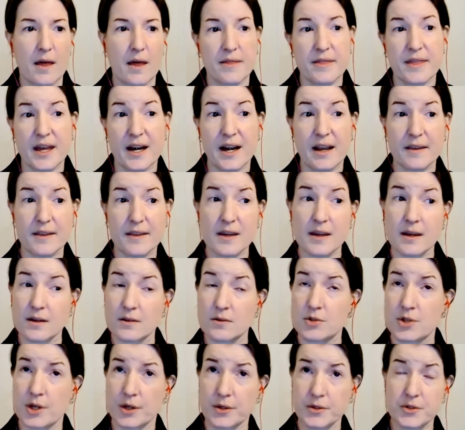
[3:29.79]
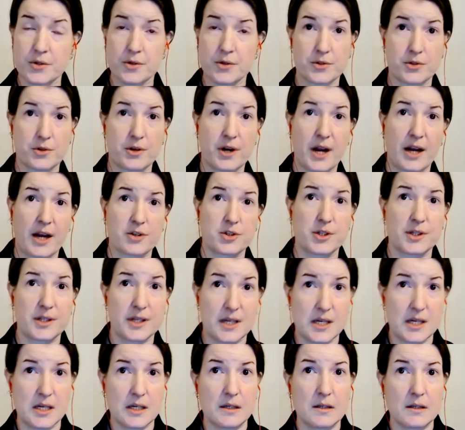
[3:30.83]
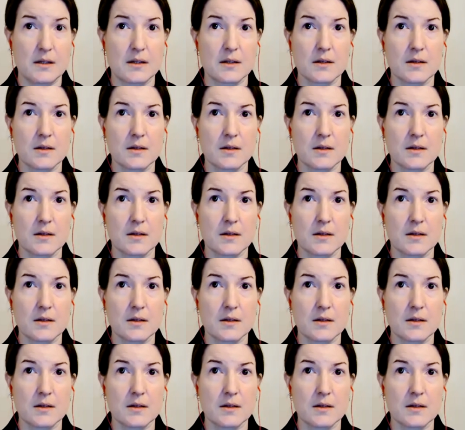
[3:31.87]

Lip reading: that I think shelters are actually